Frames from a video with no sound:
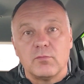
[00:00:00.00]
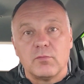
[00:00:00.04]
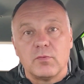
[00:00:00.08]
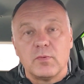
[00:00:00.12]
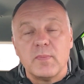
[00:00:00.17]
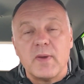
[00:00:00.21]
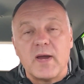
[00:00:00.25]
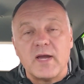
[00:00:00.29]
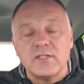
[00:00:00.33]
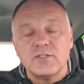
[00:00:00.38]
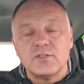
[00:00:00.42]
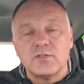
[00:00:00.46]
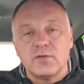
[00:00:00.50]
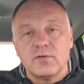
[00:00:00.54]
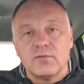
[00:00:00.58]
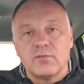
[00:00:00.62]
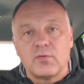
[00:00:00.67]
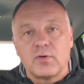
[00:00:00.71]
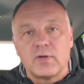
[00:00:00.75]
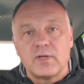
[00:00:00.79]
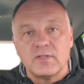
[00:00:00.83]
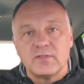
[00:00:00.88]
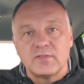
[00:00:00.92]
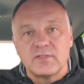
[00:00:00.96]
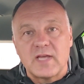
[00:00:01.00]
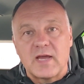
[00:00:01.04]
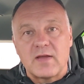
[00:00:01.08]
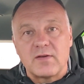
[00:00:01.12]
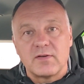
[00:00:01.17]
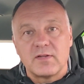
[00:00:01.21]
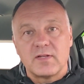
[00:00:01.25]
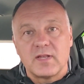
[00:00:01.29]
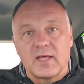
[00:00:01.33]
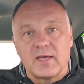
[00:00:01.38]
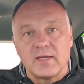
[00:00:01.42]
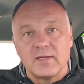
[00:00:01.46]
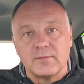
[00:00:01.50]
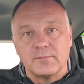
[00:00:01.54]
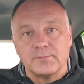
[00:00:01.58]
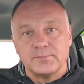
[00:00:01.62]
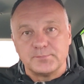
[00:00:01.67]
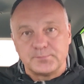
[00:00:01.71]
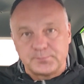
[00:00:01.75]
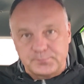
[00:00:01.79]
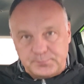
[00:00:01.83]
remind you of what it sounded like.